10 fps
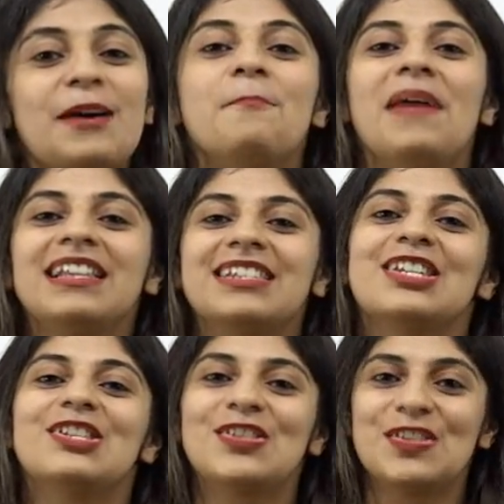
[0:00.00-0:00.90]
the
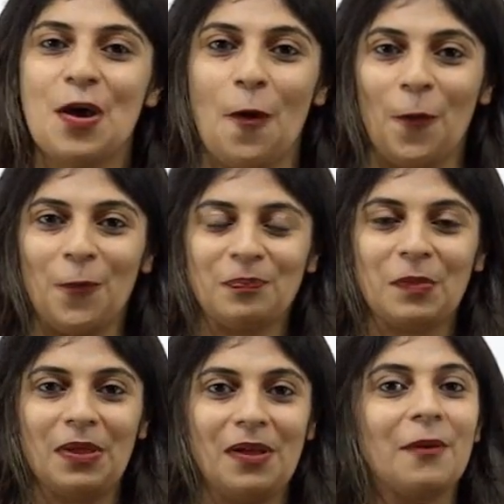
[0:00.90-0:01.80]
melted snow.
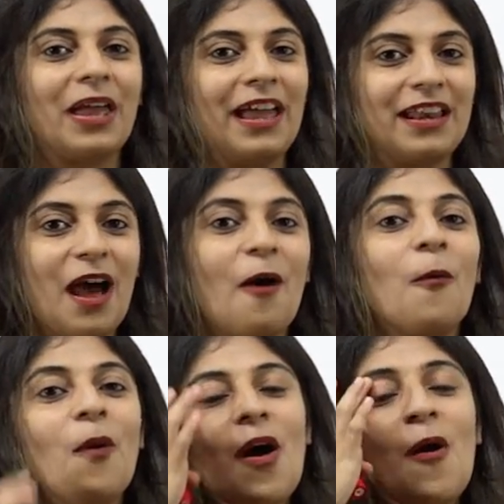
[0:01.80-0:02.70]
Okay,
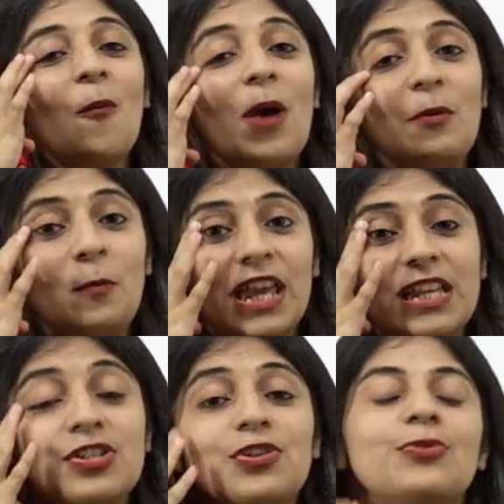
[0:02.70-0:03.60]
now when
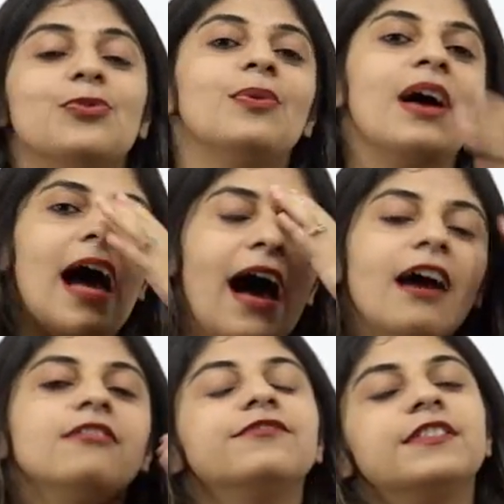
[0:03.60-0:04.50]
we do
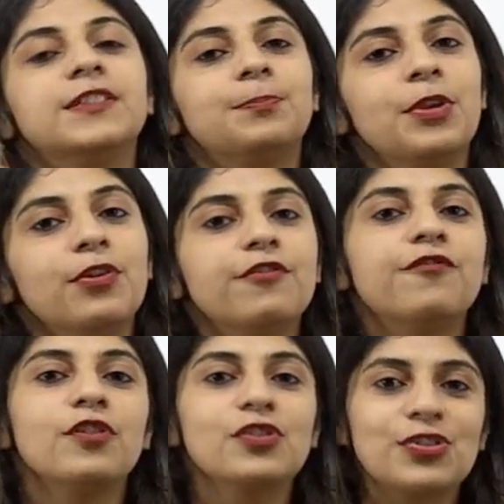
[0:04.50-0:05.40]
have this
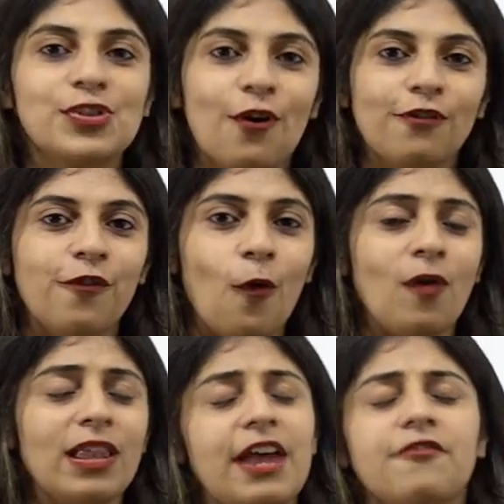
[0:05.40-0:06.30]
beautiful
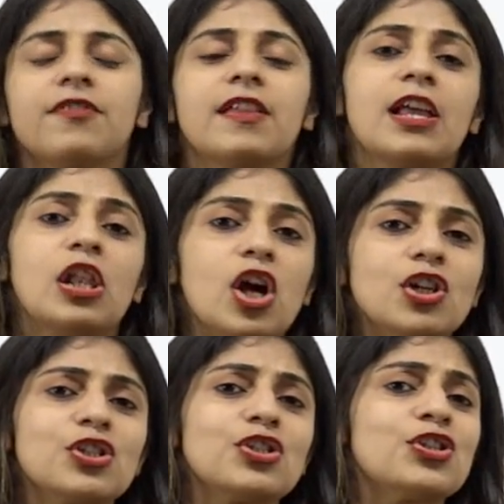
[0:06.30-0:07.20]
snowfall, everything
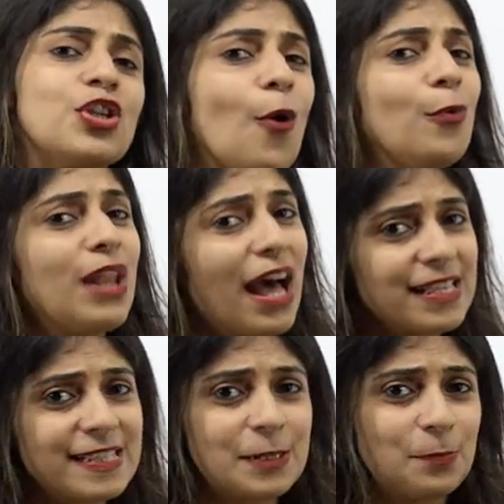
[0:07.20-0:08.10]
looks so
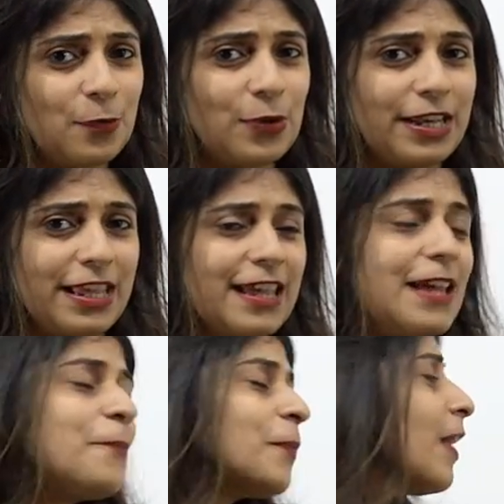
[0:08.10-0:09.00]
nice and pretty.